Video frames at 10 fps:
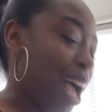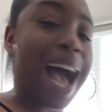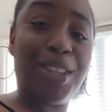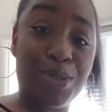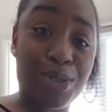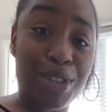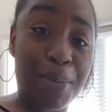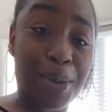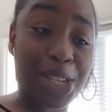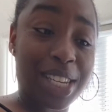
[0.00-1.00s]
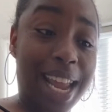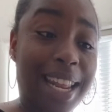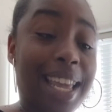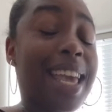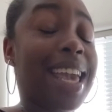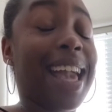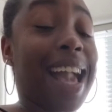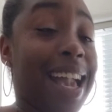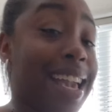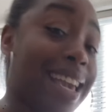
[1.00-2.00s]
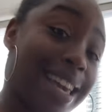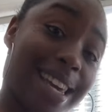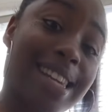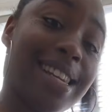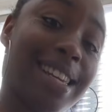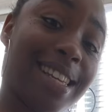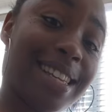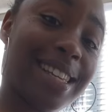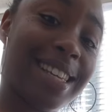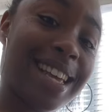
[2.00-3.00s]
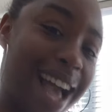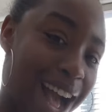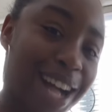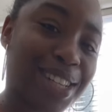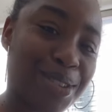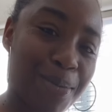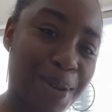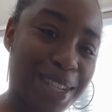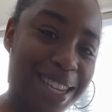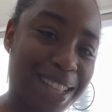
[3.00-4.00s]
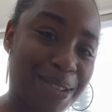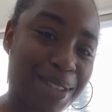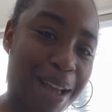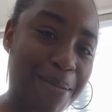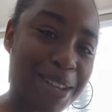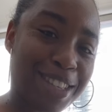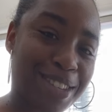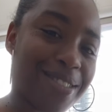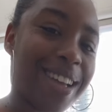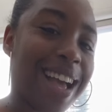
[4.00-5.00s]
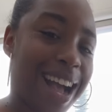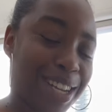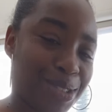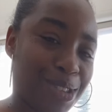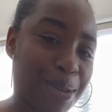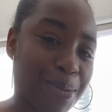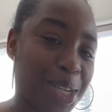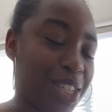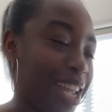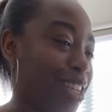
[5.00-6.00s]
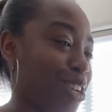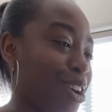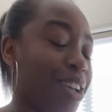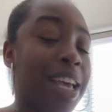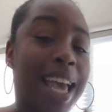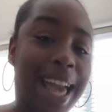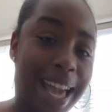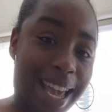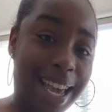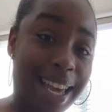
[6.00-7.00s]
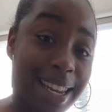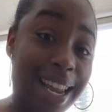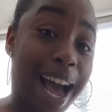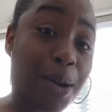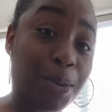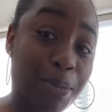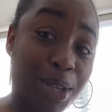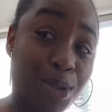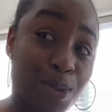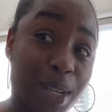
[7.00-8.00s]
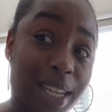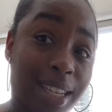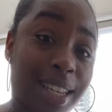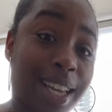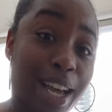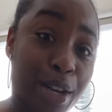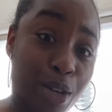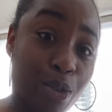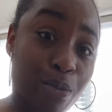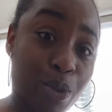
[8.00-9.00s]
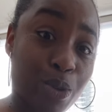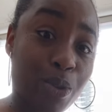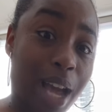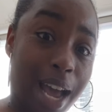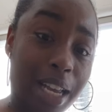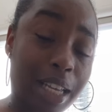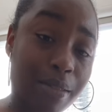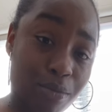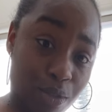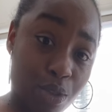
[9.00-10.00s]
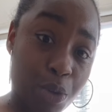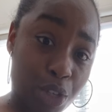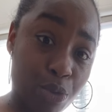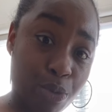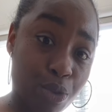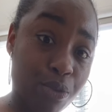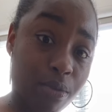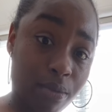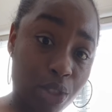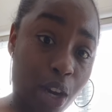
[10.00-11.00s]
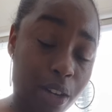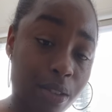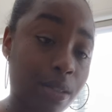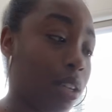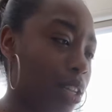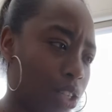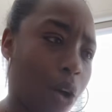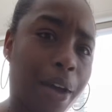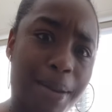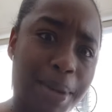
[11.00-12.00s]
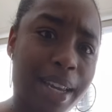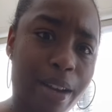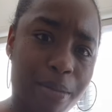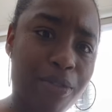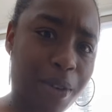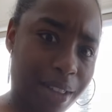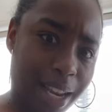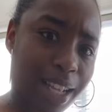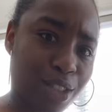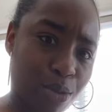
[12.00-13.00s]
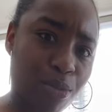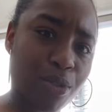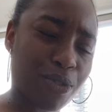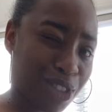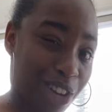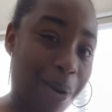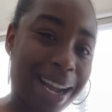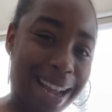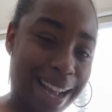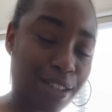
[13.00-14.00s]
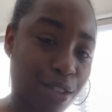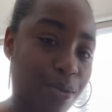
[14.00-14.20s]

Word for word: I do truly appreciate it. And I also appreciate those comments too. I truly appreciate y'all. And I will be doing a new moon, how to do a new moon journal. So it'll be here before the next new moon for sure. I got you.